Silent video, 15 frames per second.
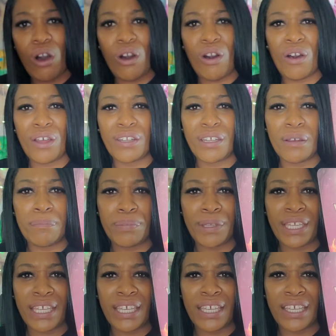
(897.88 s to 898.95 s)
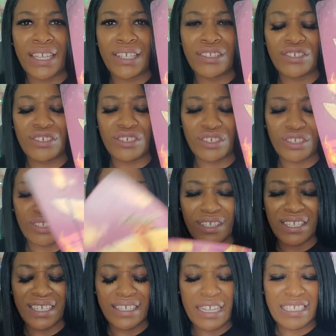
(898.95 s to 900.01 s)
on a beach. Uh,
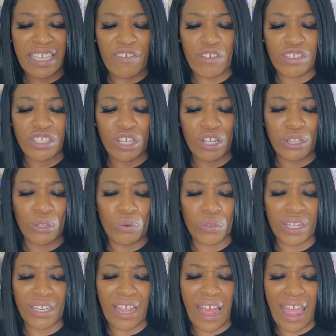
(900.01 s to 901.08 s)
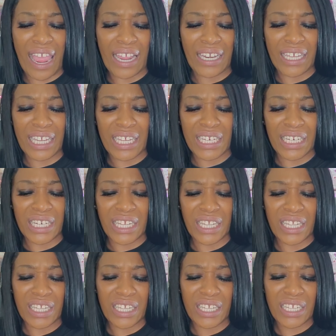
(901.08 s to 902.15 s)
it's giving secluded
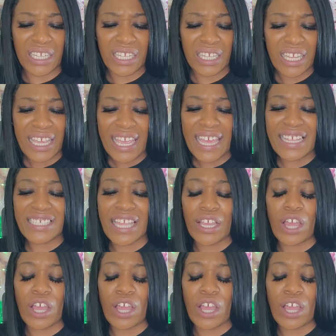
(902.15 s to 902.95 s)
island and it's